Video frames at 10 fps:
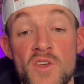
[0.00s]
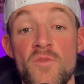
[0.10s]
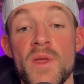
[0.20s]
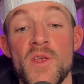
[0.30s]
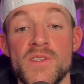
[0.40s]
you've
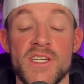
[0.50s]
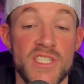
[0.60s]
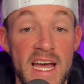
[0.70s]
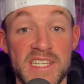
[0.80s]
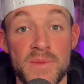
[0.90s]
been using
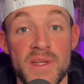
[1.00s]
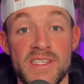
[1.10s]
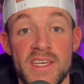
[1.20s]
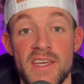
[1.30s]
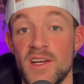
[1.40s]

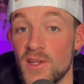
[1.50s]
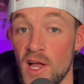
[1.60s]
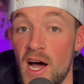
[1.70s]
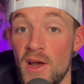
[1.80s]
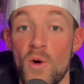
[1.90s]
ChatGPT,
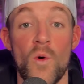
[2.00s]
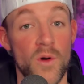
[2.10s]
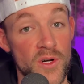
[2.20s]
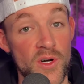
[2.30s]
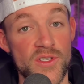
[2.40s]
Claude, or
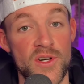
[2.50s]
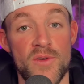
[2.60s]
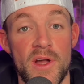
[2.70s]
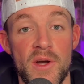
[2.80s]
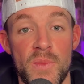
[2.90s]
Cursor to
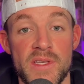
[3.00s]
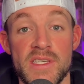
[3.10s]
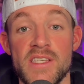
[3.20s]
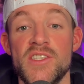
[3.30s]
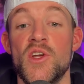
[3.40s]
run your
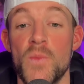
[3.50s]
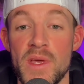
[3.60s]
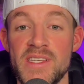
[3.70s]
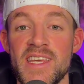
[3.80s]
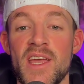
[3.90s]
business, you're
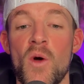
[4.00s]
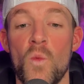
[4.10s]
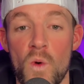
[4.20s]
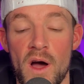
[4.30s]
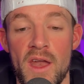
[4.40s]
missing
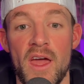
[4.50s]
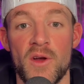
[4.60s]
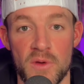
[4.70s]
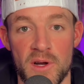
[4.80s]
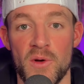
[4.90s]
one
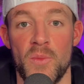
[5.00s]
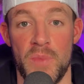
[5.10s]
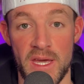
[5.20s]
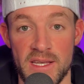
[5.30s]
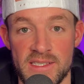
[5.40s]
critical
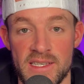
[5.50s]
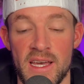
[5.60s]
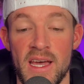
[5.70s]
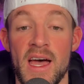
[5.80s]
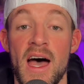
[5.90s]
piece.
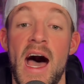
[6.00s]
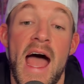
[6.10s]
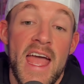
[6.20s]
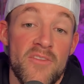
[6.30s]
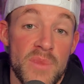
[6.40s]

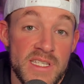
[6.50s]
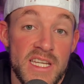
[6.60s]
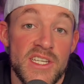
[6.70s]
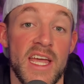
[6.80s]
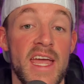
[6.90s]
I have been
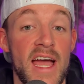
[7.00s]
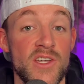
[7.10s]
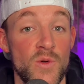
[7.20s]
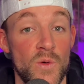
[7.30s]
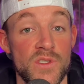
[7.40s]
teaching AI
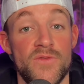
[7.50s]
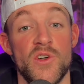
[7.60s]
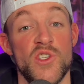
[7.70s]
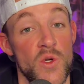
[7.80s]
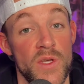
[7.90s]
tools for
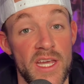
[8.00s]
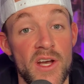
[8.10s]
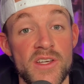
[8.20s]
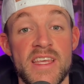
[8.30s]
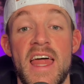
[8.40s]
2
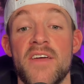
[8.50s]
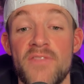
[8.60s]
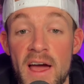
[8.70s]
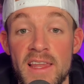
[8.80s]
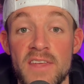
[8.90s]
years, and I
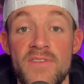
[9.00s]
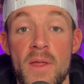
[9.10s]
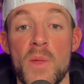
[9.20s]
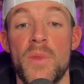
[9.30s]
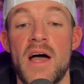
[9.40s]
finally
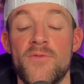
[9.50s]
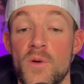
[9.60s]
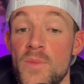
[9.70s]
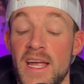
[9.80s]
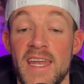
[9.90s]
found the
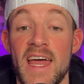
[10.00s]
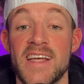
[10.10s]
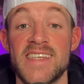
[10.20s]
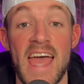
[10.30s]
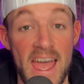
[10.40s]
platform that
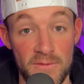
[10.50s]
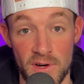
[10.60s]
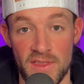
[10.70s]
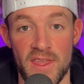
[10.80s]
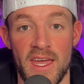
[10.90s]
connects
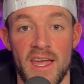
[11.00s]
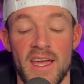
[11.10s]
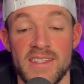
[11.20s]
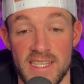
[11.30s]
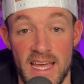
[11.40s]
everything
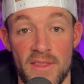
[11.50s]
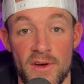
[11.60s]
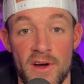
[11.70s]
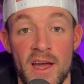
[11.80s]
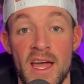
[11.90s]
together.